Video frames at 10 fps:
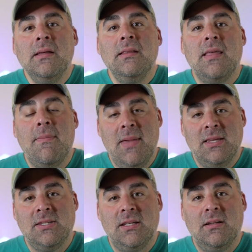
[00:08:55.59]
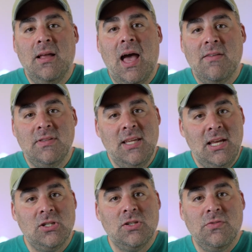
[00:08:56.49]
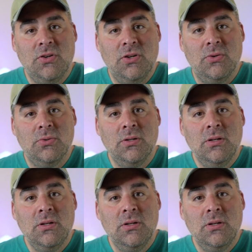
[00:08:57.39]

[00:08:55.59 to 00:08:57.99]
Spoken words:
that makes it advantageous for you